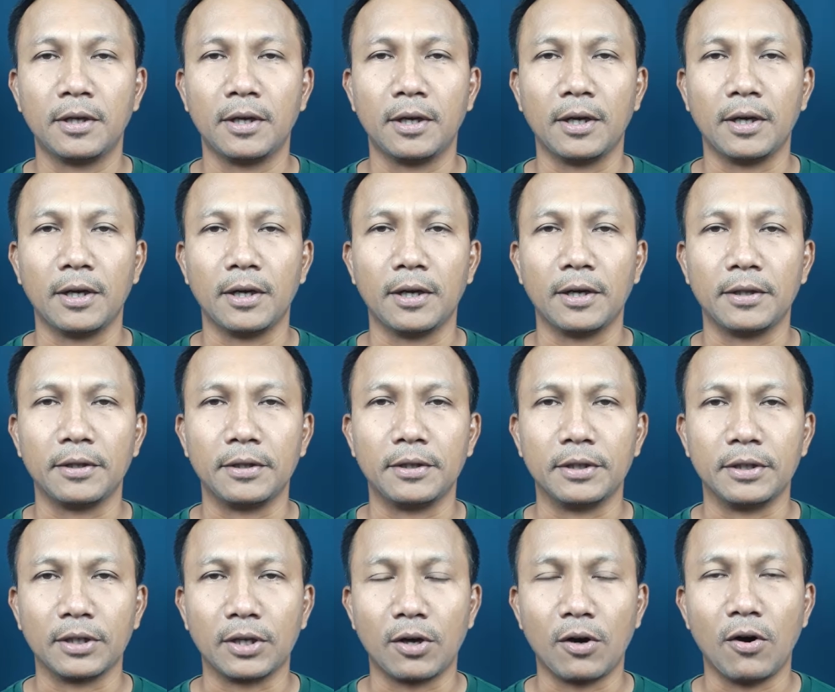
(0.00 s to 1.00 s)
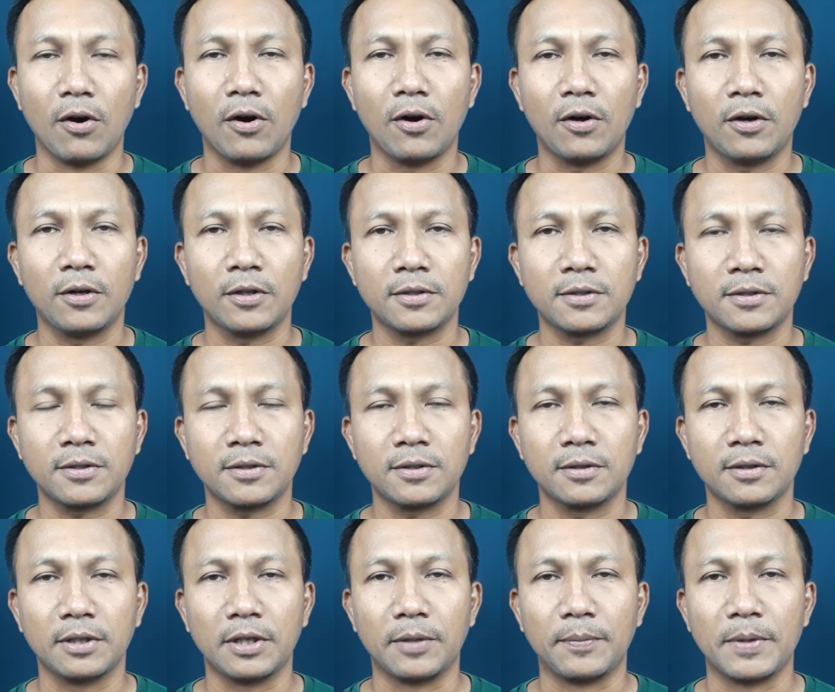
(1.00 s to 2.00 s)
The gauze,
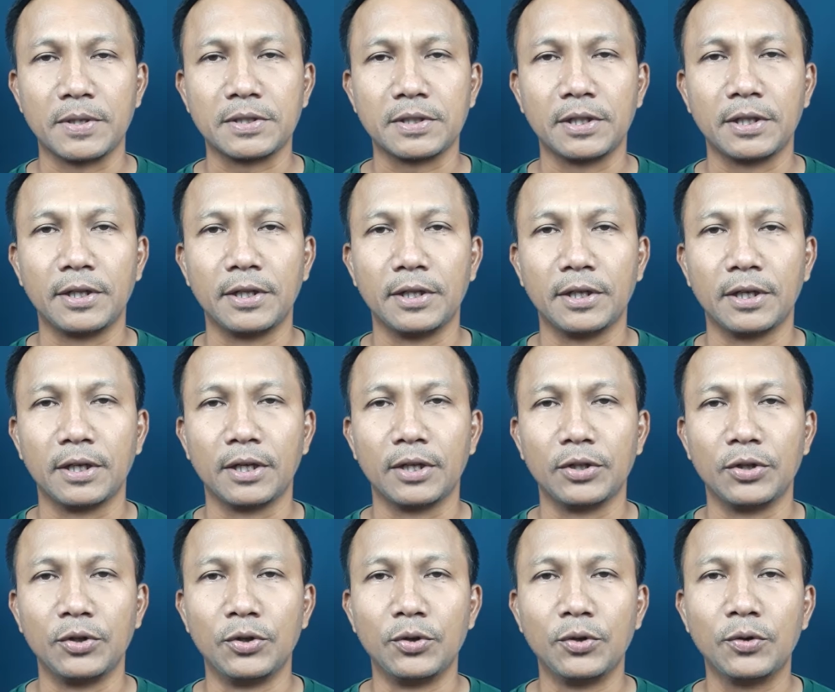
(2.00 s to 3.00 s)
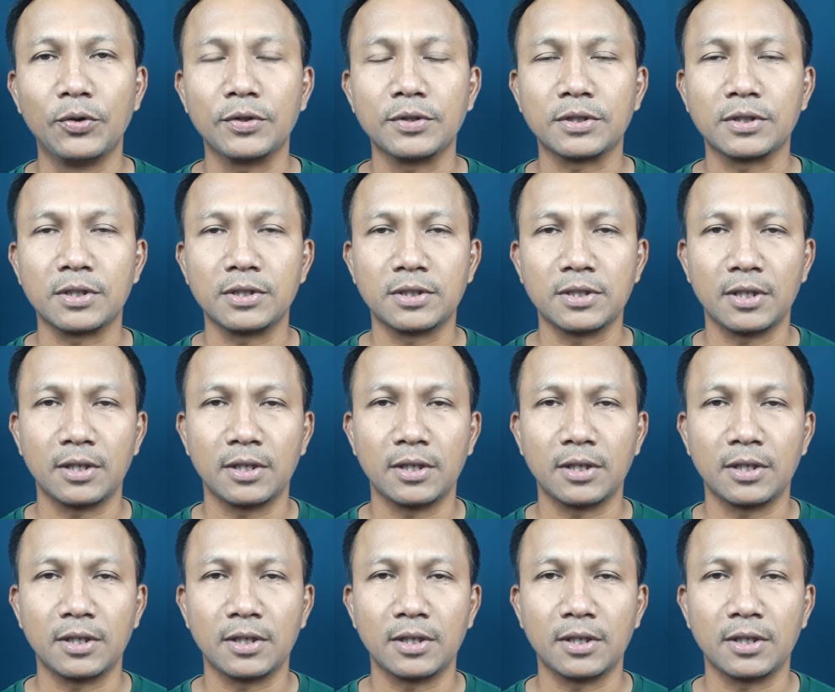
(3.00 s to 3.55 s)
especially the used